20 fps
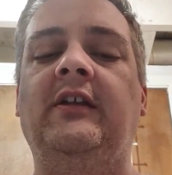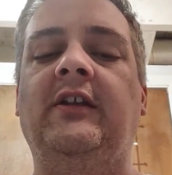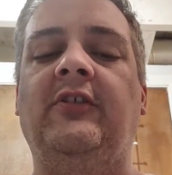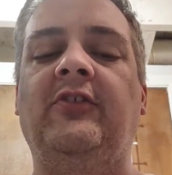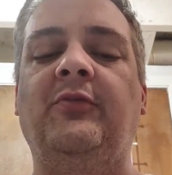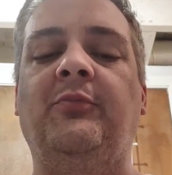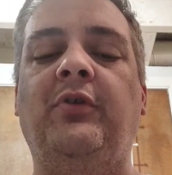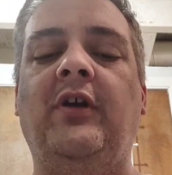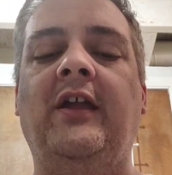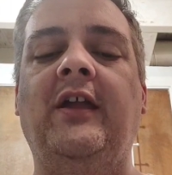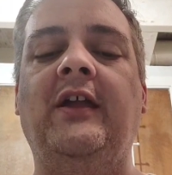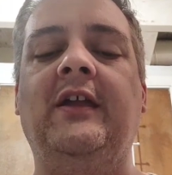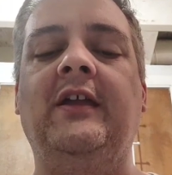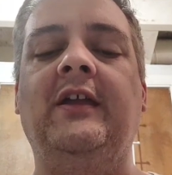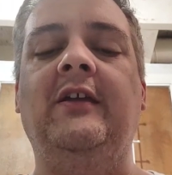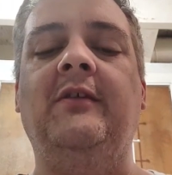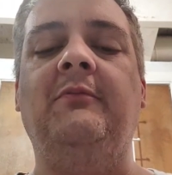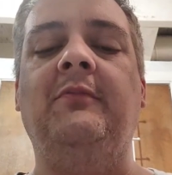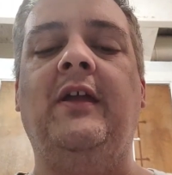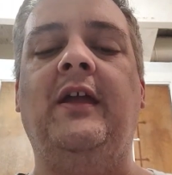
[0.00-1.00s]
disobeying
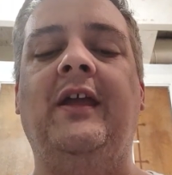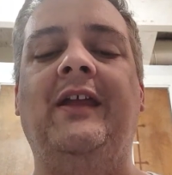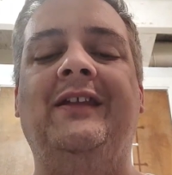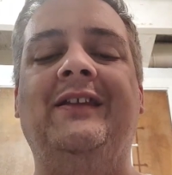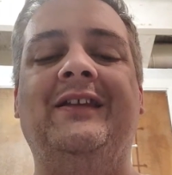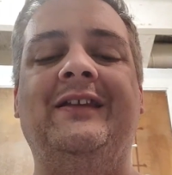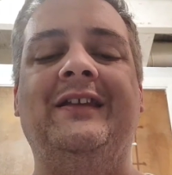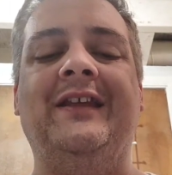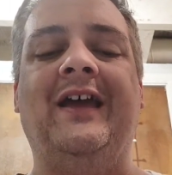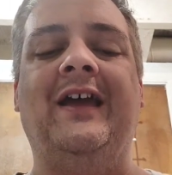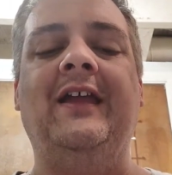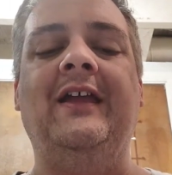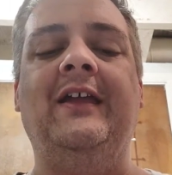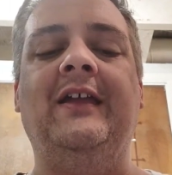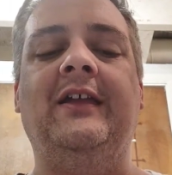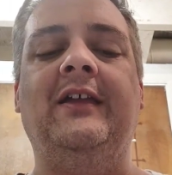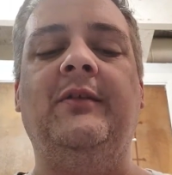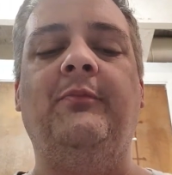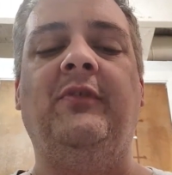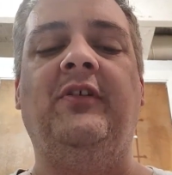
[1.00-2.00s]
him and
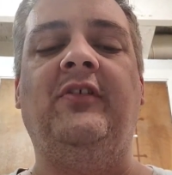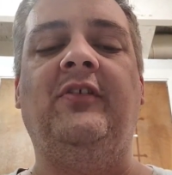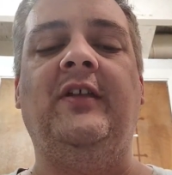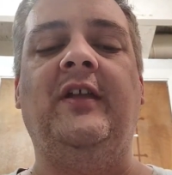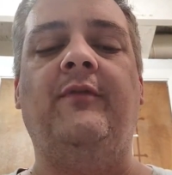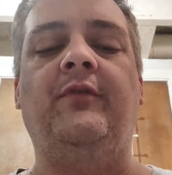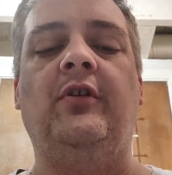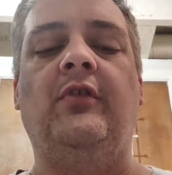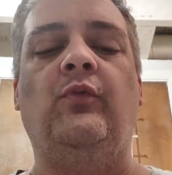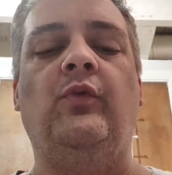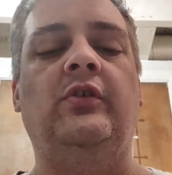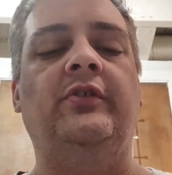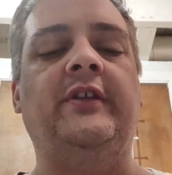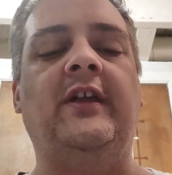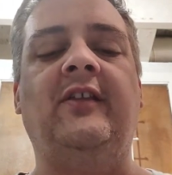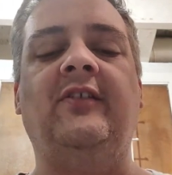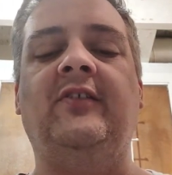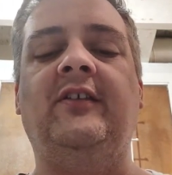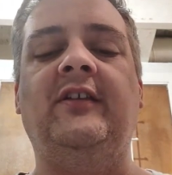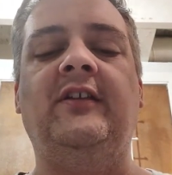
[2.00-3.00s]
denying him as Savior, will
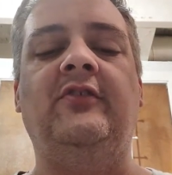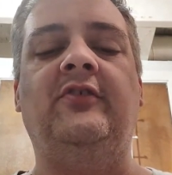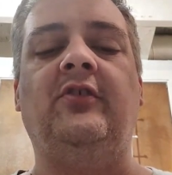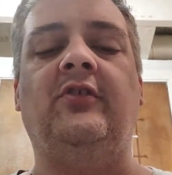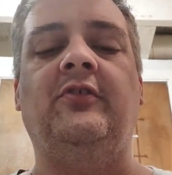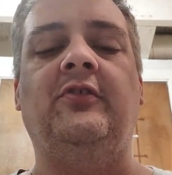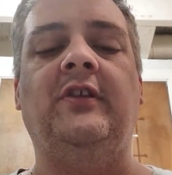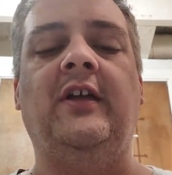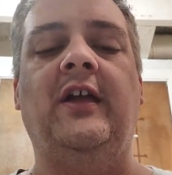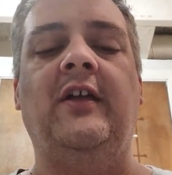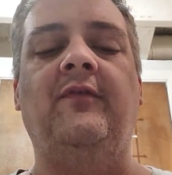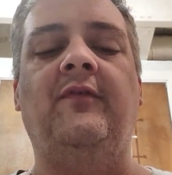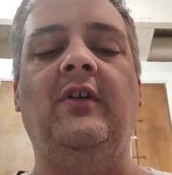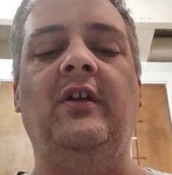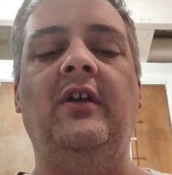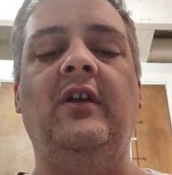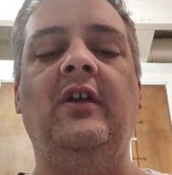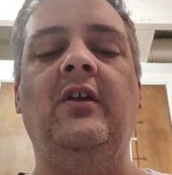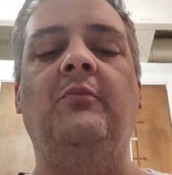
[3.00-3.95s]
not see eternal life,